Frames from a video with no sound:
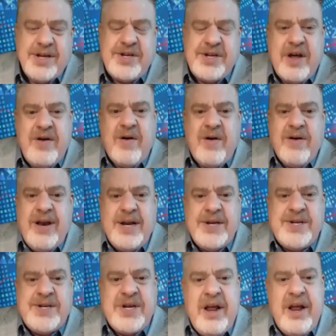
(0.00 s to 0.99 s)
so not
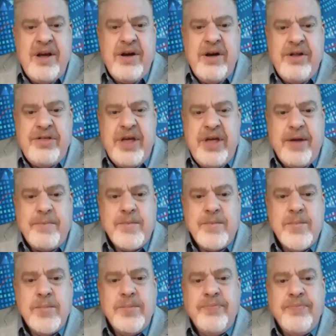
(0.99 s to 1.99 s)
necessarily a good thing.